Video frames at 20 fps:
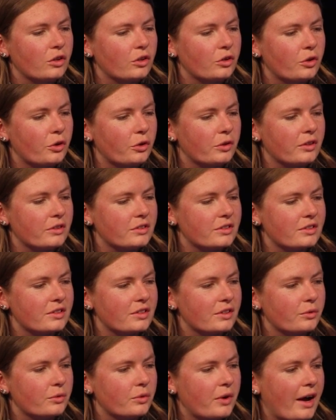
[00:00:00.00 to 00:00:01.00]

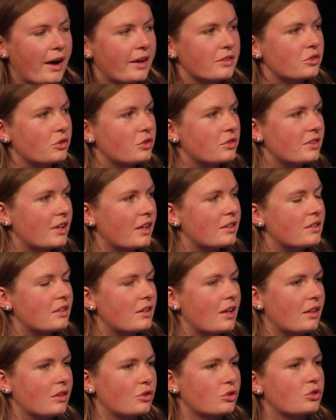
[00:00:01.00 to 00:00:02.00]
there's, as you said
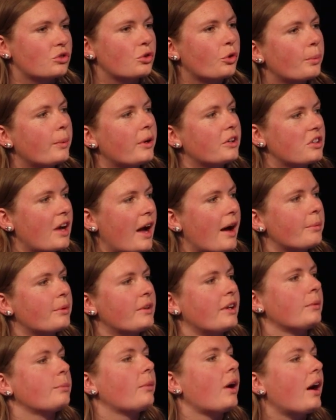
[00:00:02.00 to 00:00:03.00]
today, there's so much
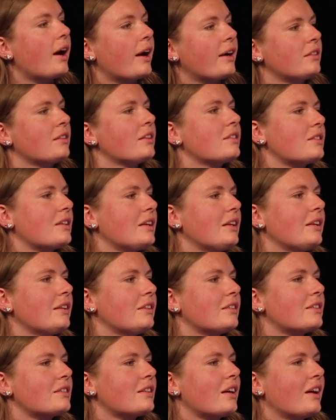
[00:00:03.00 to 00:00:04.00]
happening behind the
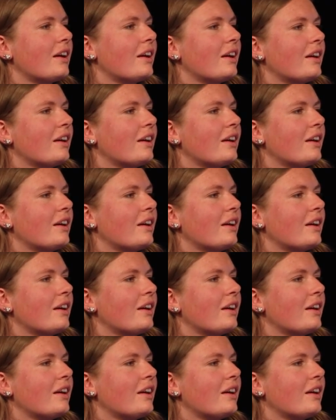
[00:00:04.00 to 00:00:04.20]
scenes